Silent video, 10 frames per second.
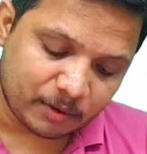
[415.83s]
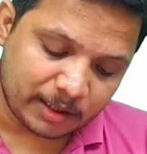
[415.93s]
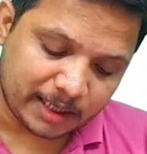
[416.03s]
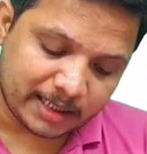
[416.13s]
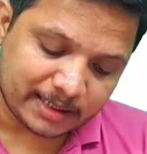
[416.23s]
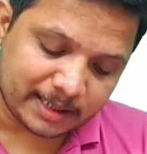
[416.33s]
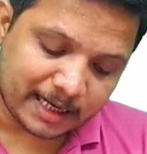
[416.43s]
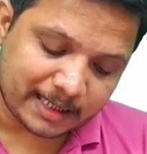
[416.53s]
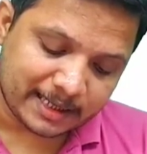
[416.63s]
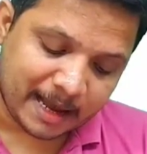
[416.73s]
voltage
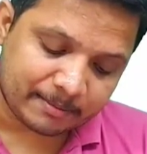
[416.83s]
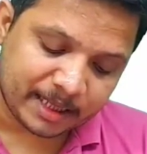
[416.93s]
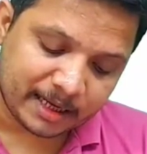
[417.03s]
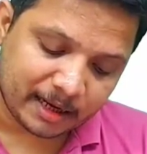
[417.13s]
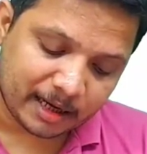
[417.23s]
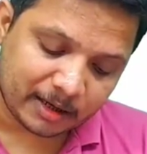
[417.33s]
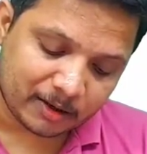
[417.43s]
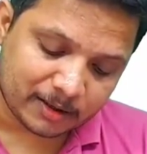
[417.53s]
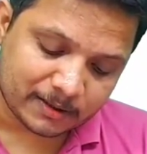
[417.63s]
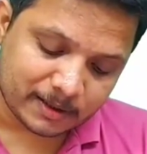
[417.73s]
that is happening
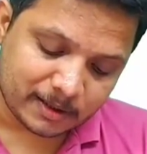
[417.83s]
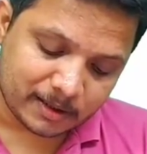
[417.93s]
across